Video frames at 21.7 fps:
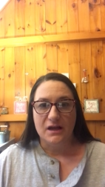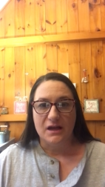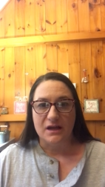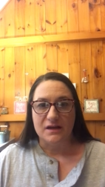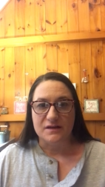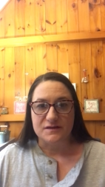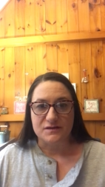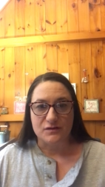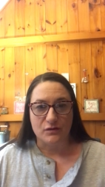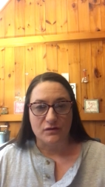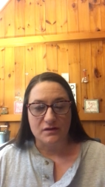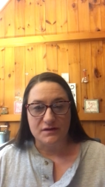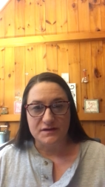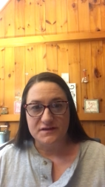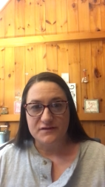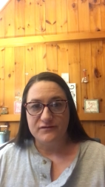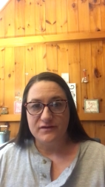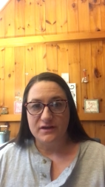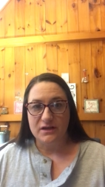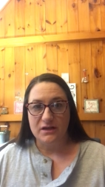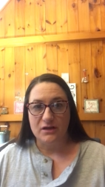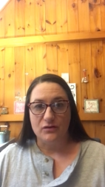And so this
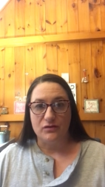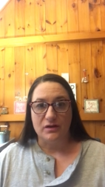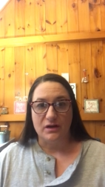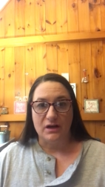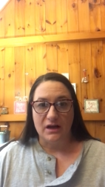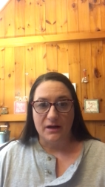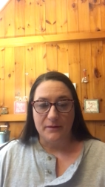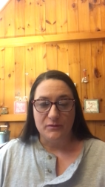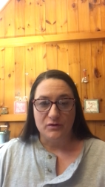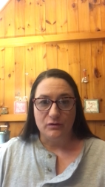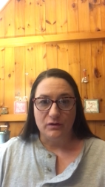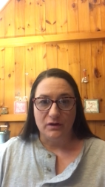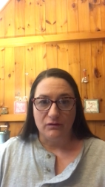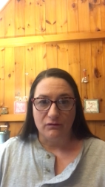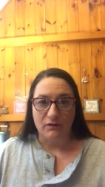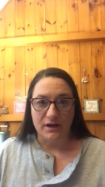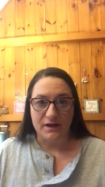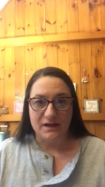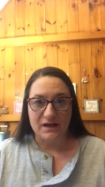video that I'm doing right